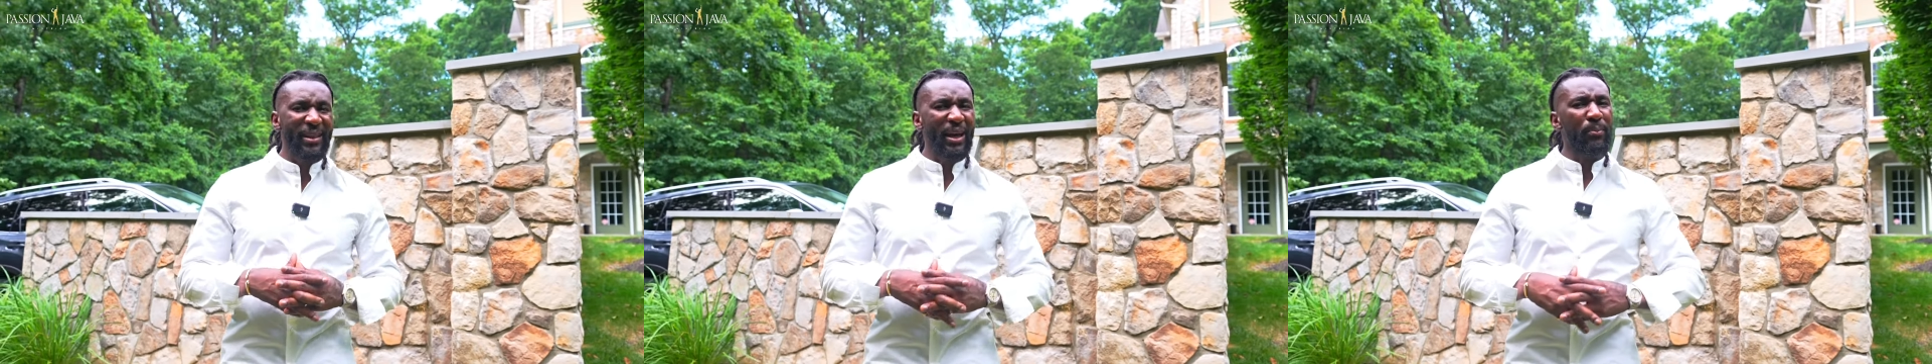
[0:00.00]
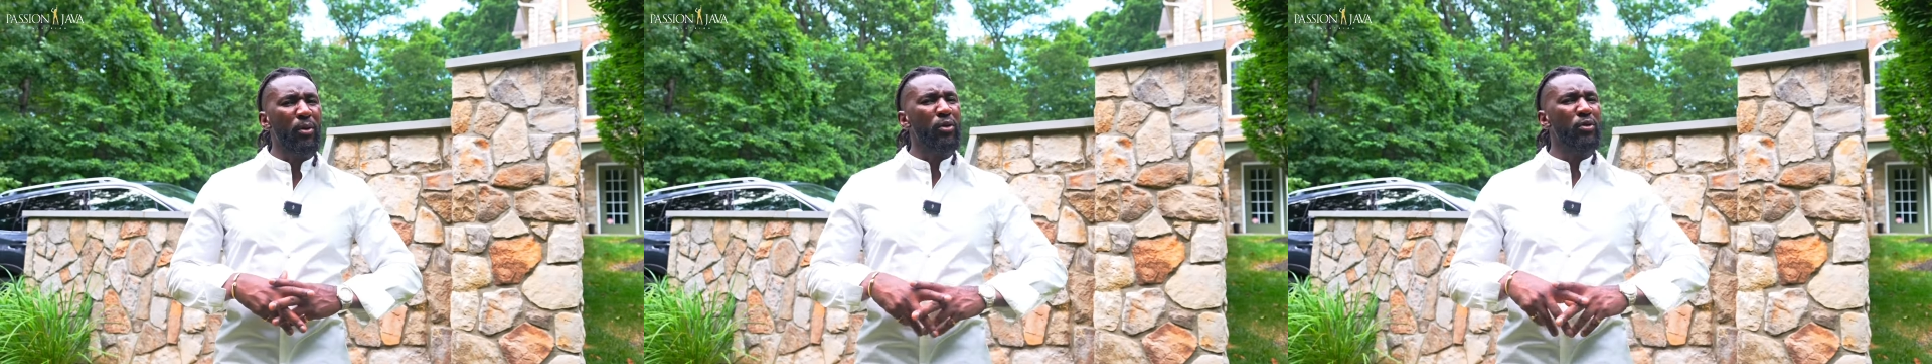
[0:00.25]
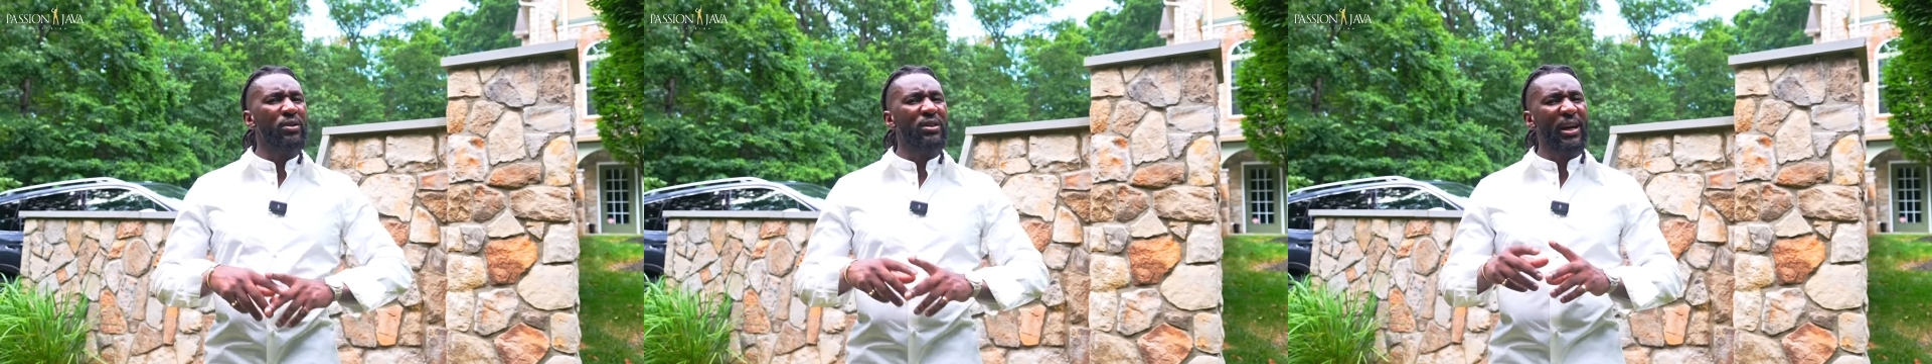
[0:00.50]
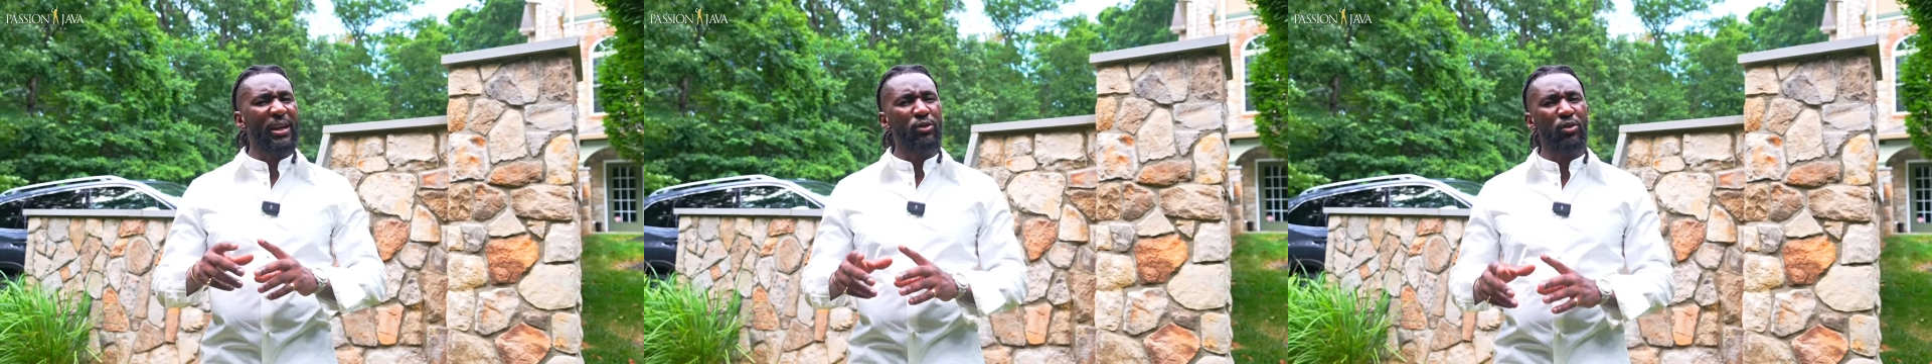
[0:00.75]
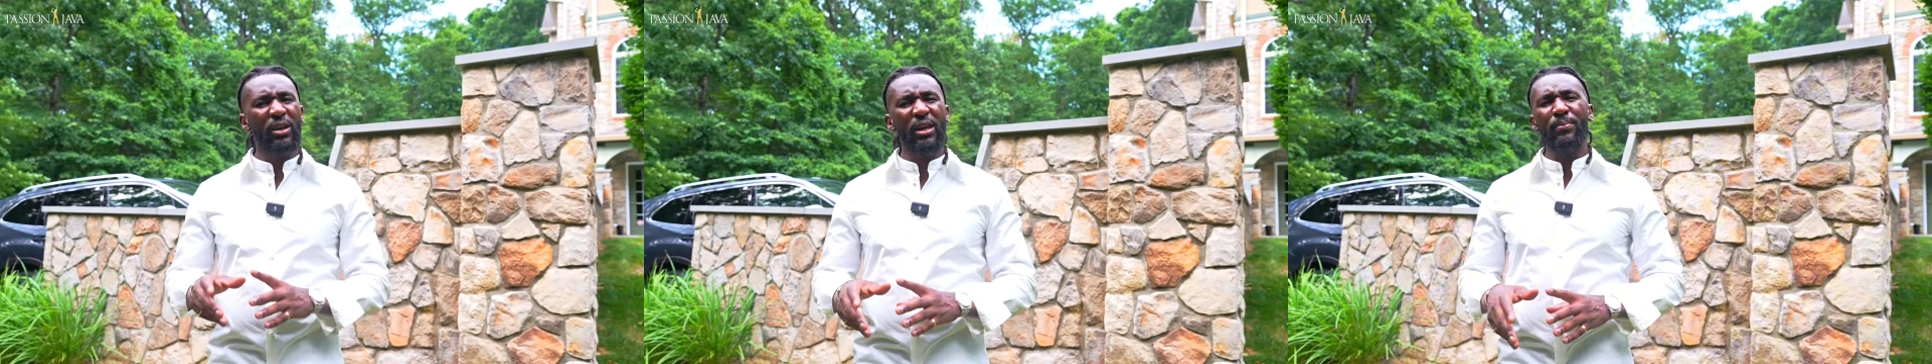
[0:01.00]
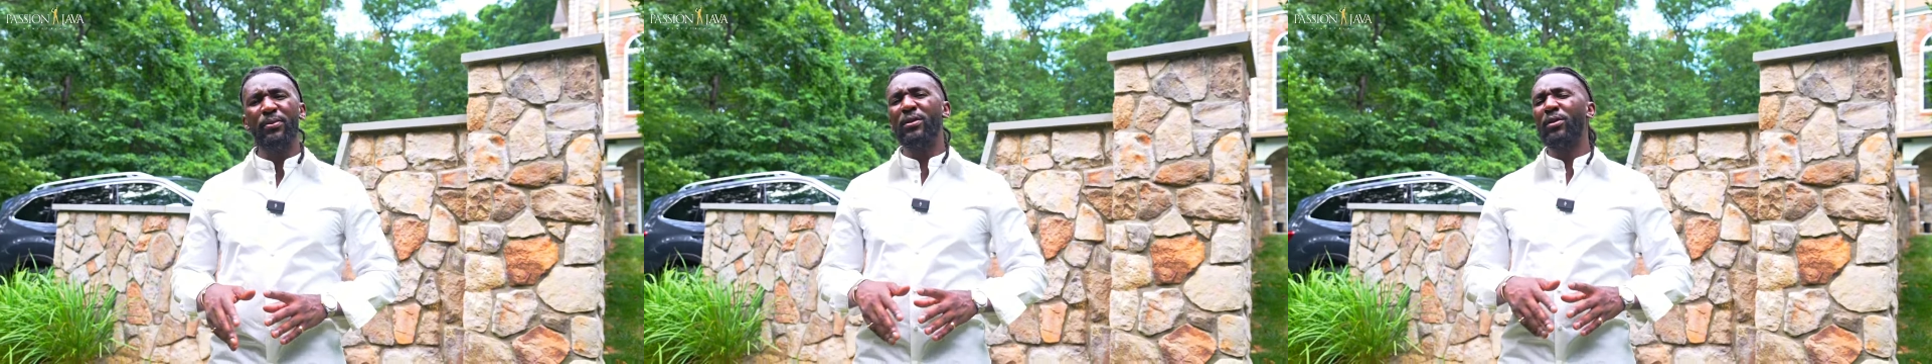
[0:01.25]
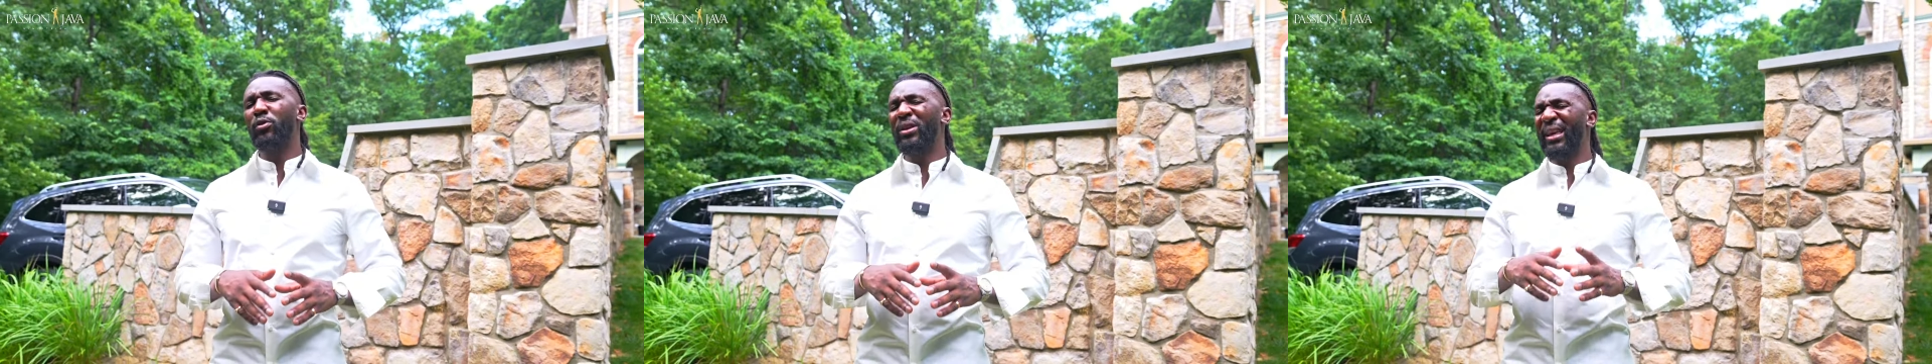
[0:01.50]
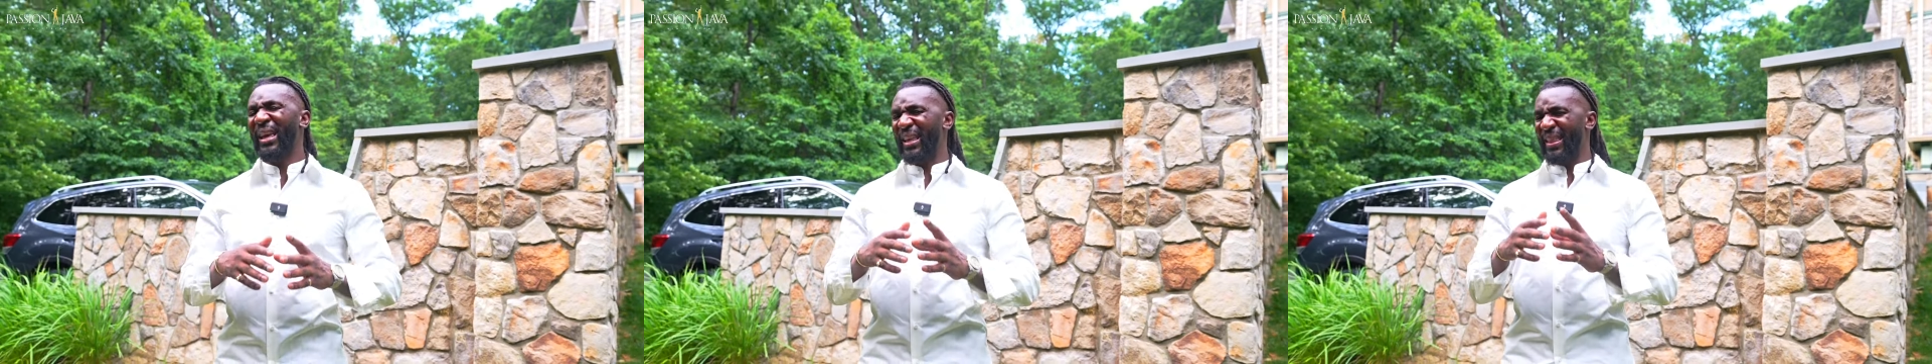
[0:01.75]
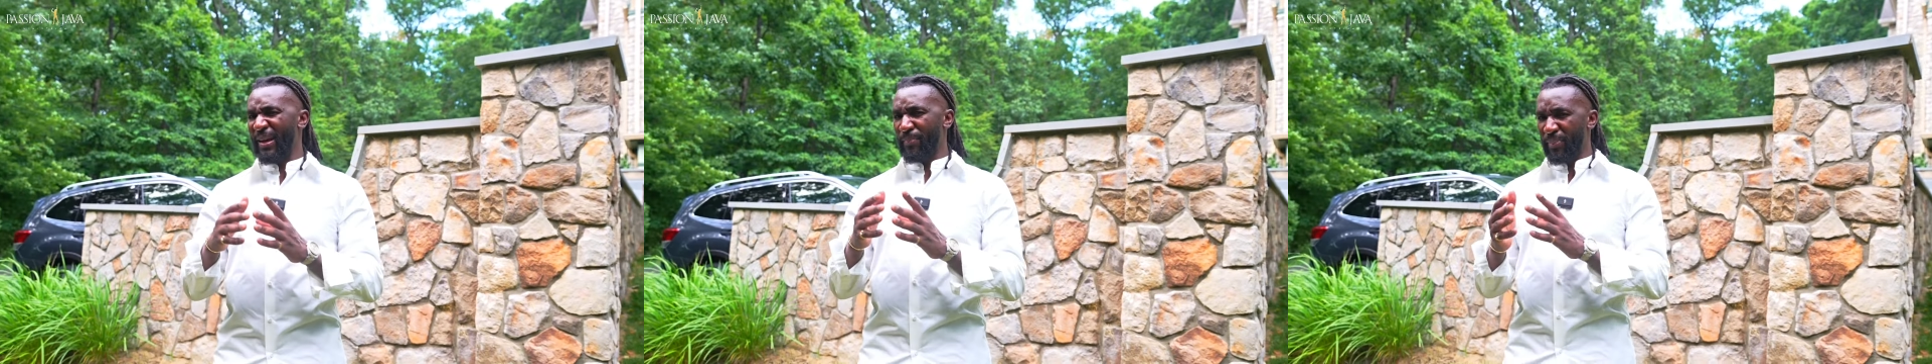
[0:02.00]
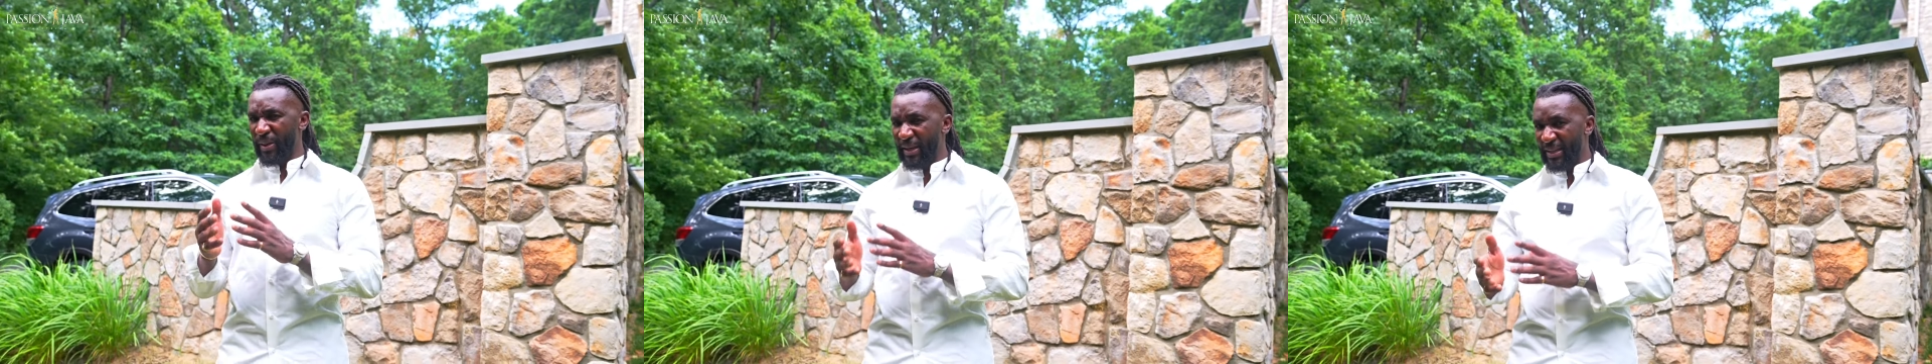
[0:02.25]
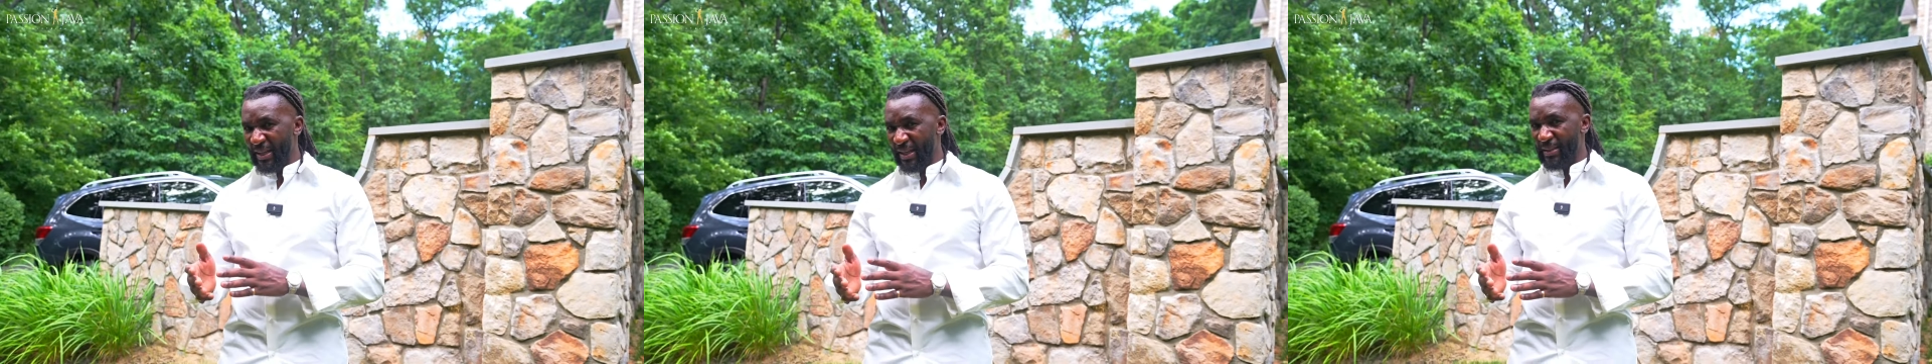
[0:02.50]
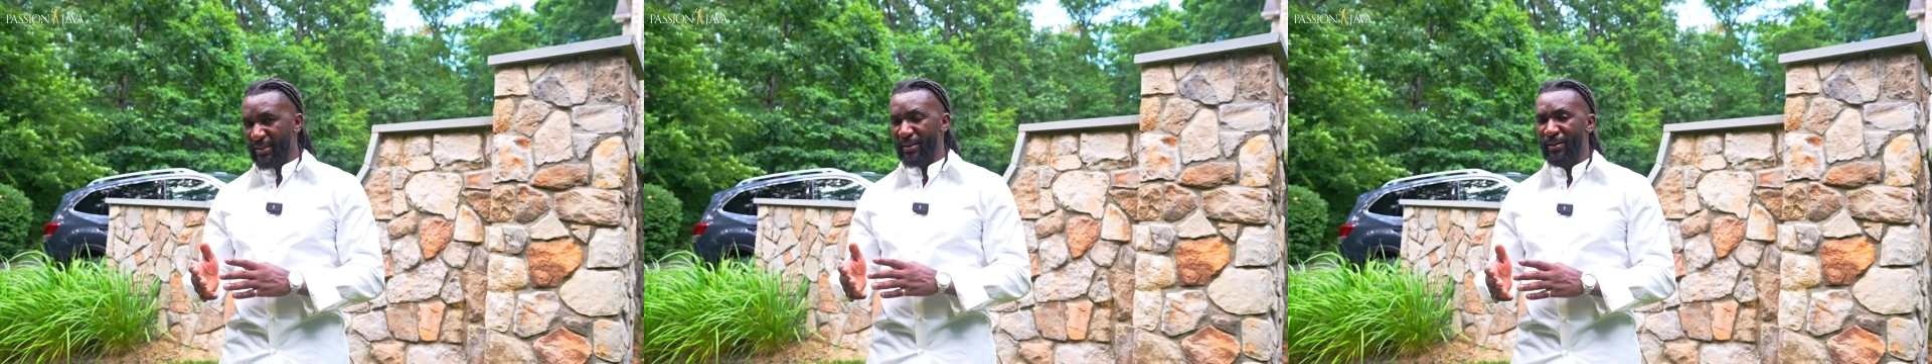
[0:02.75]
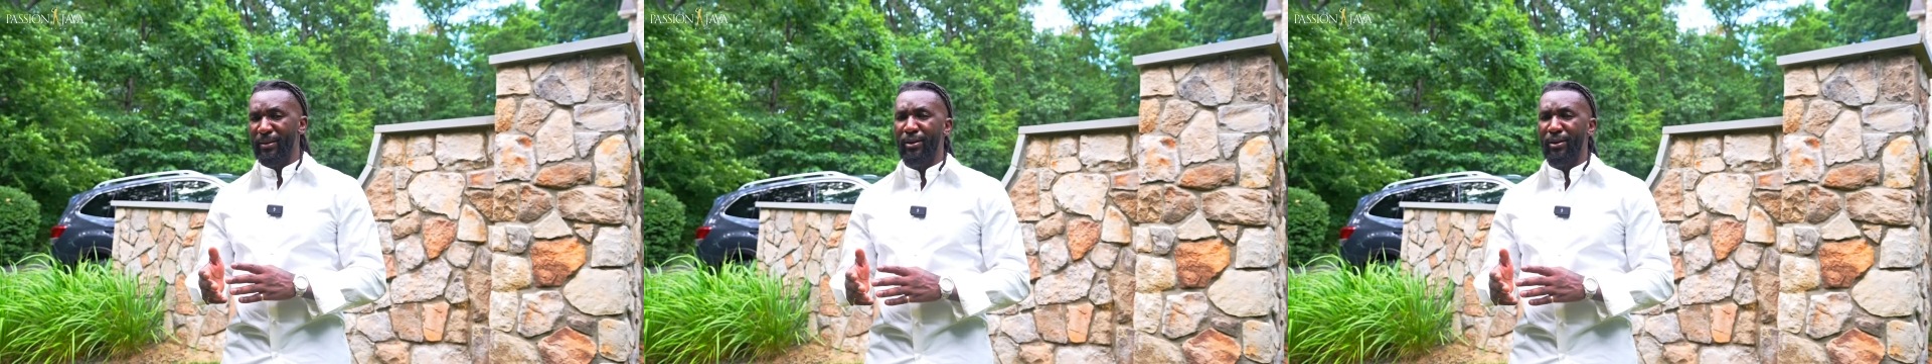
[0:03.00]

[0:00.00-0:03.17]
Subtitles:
The more you try to keep looking at their pictures